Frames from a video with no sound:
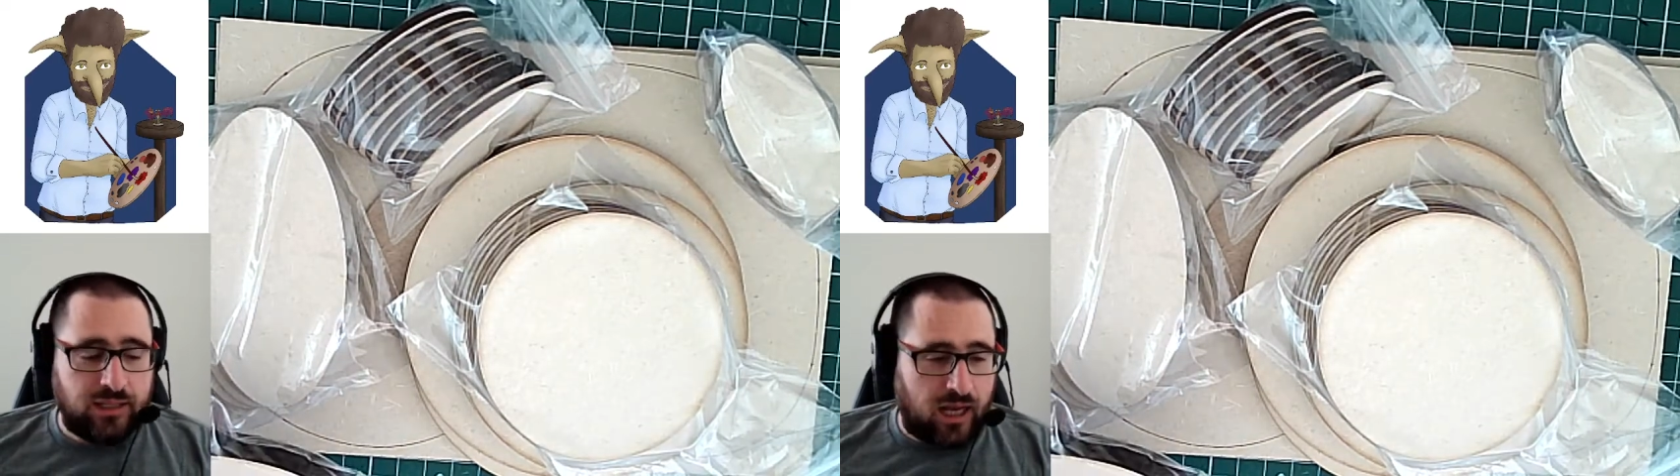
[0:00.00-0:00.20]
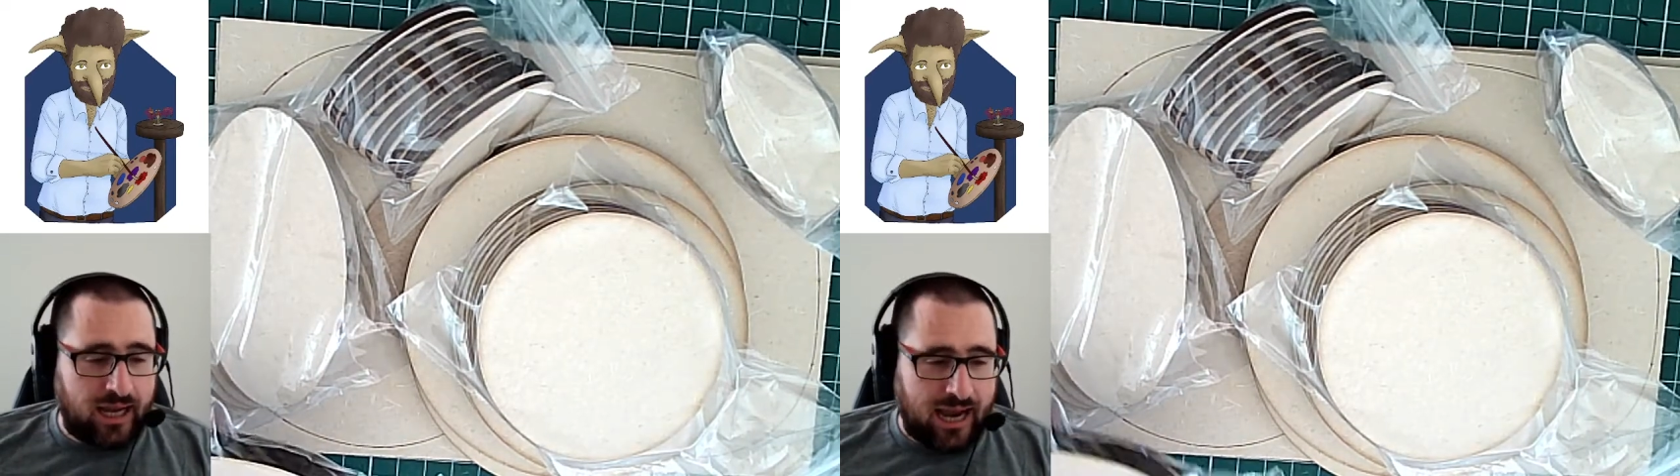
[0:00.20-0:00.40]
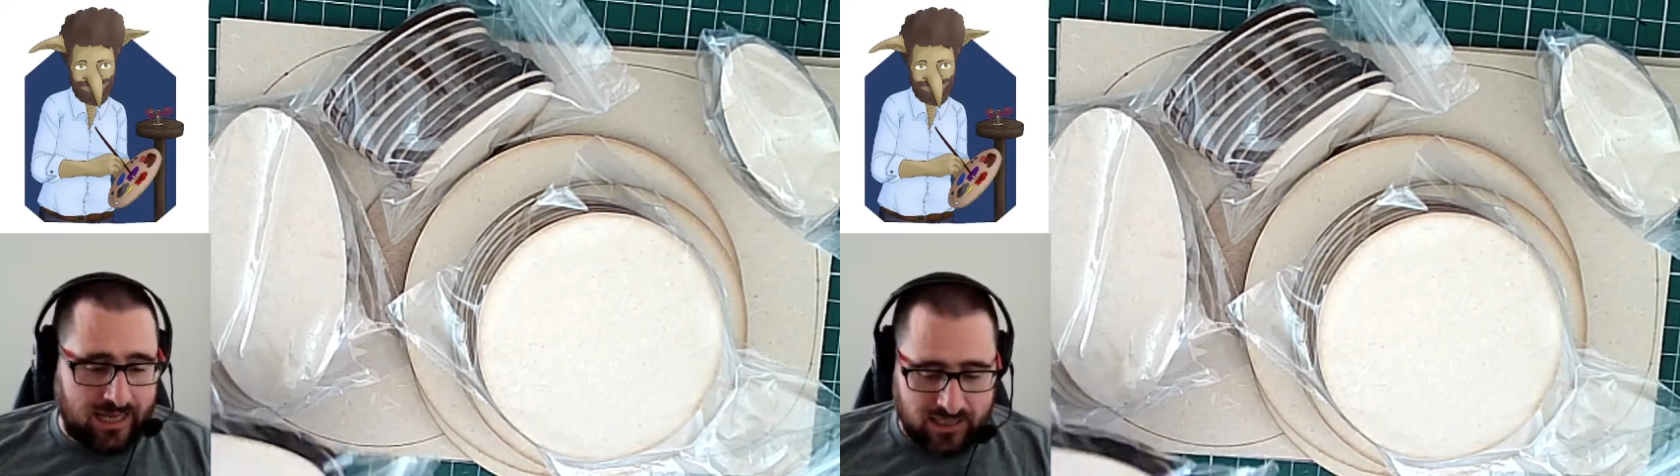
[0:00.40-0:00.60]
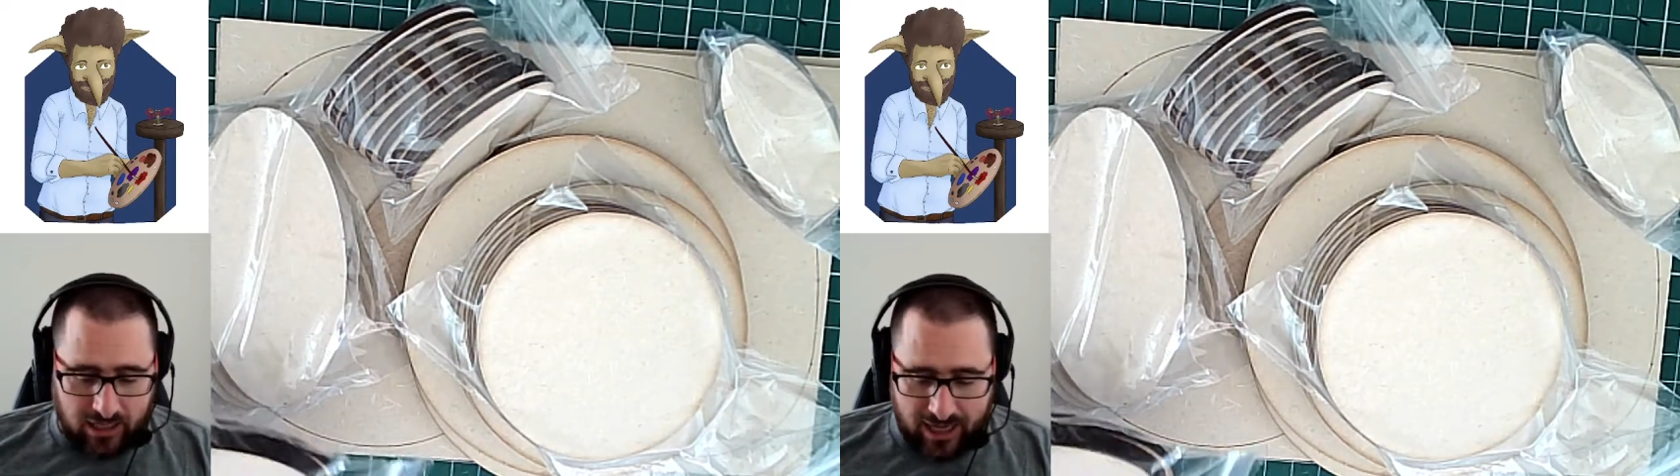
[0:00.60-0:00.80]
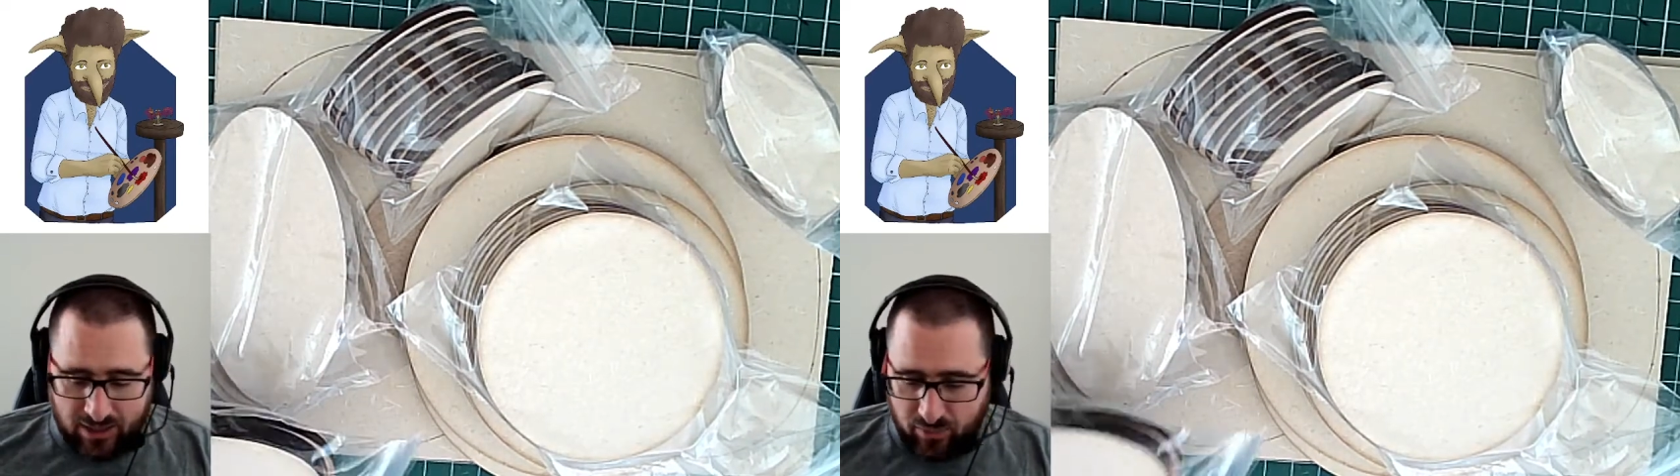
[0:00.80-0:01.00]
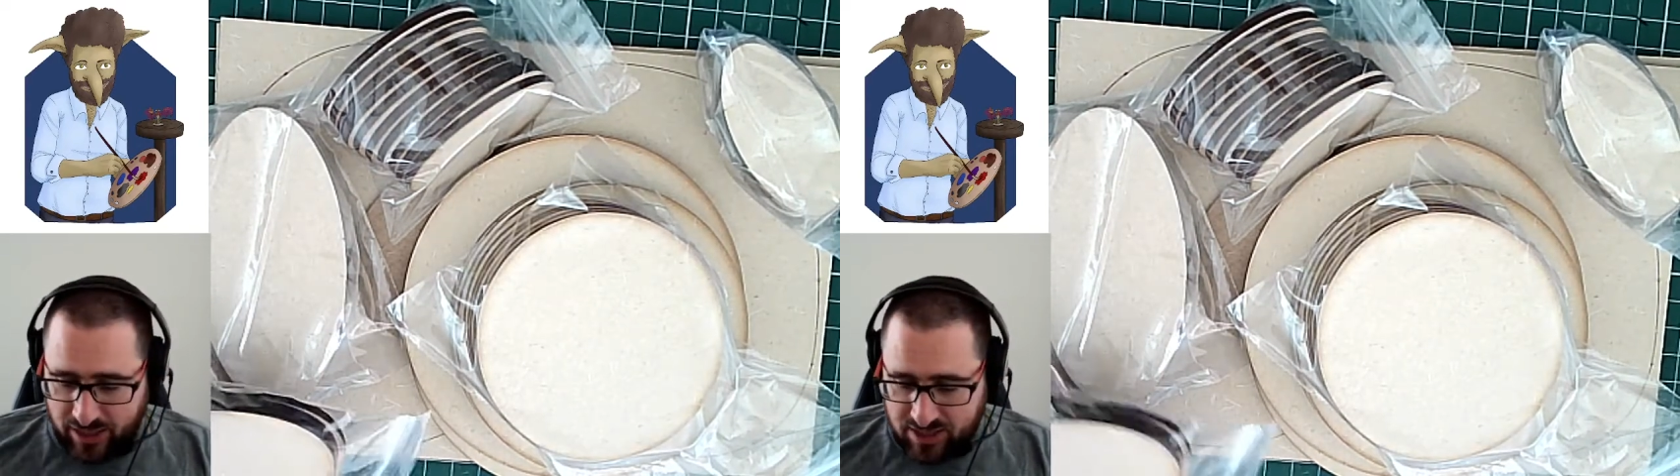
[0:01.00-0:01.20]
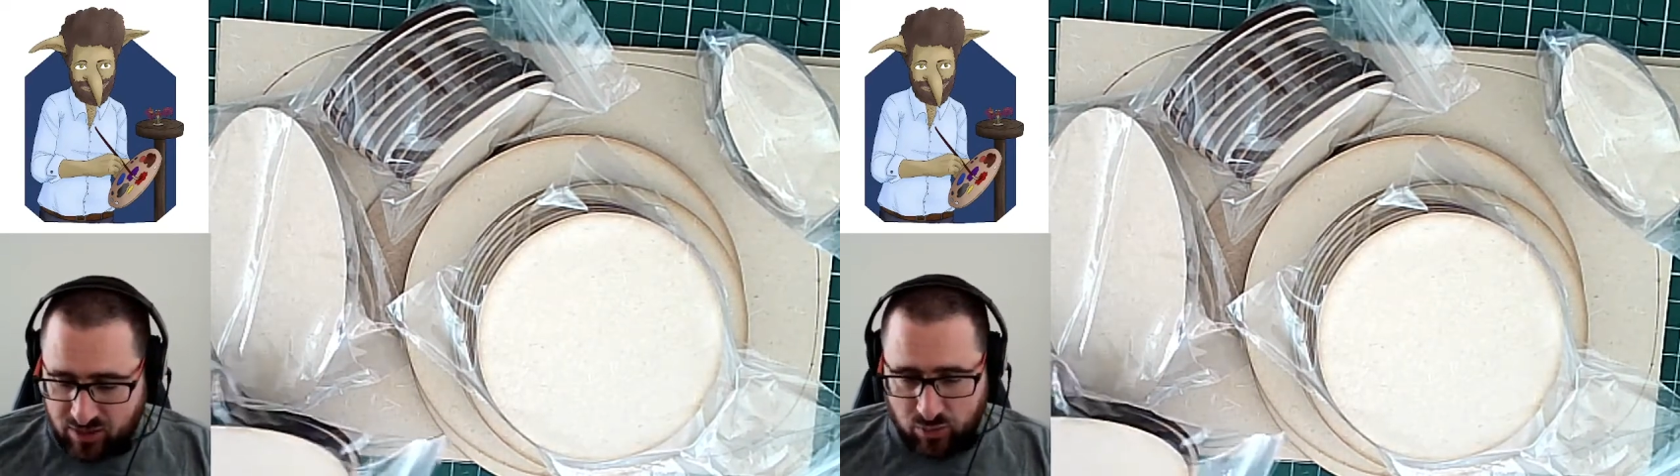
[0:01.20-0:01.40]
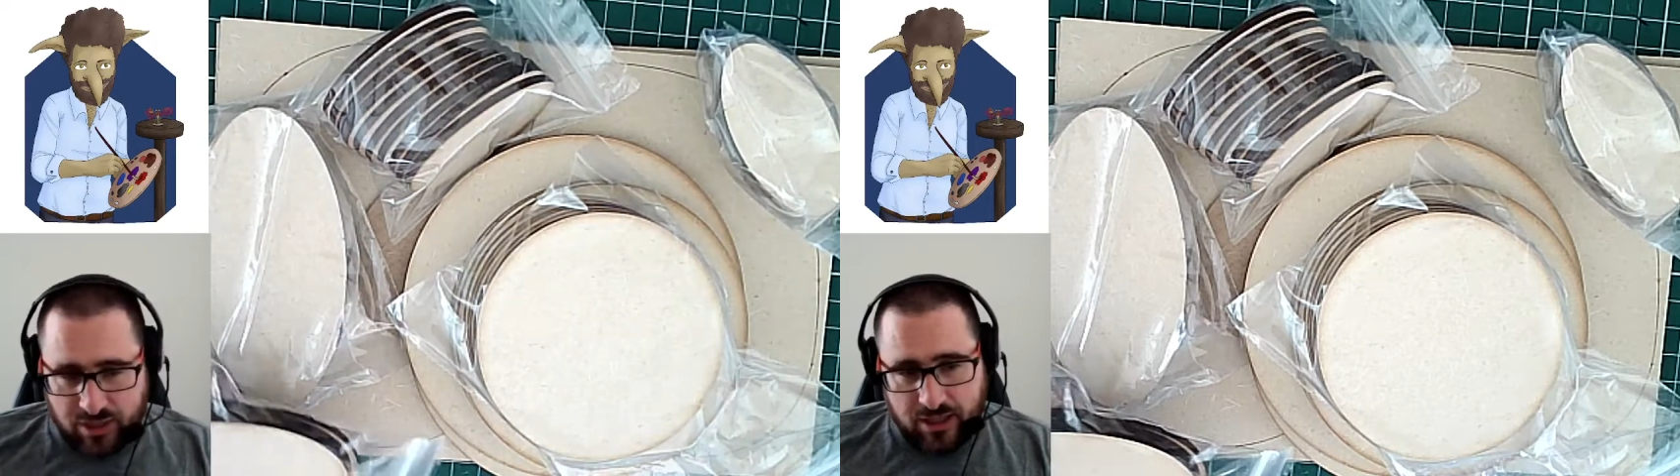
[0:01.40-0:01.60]
I had a base
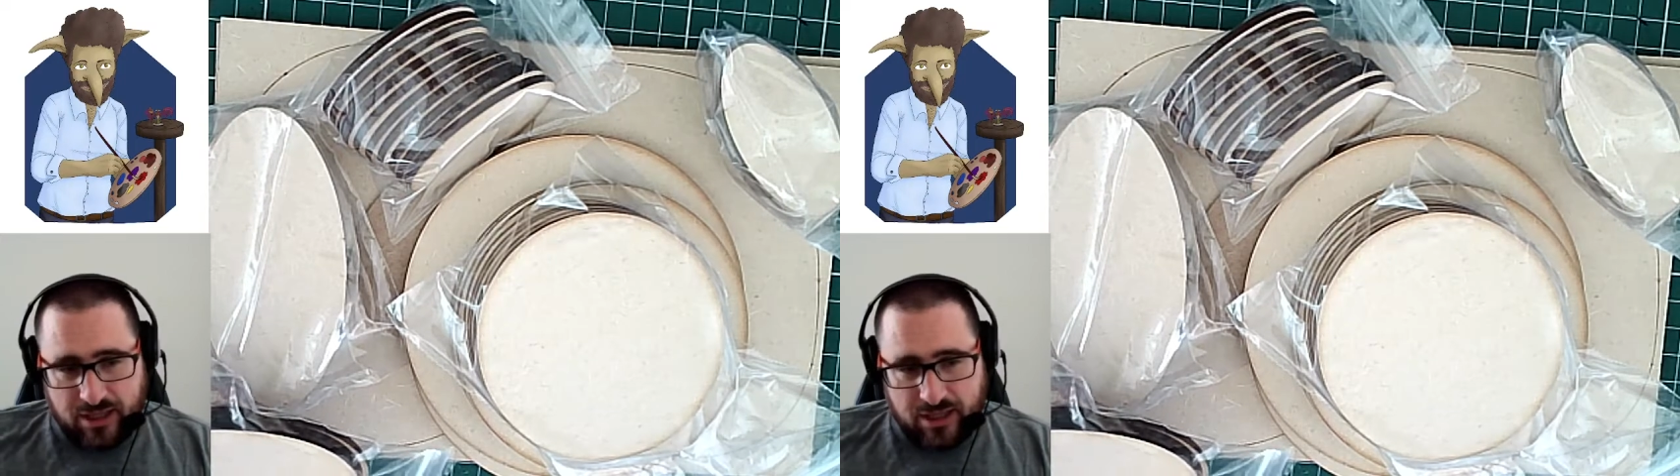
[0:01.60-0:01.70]
that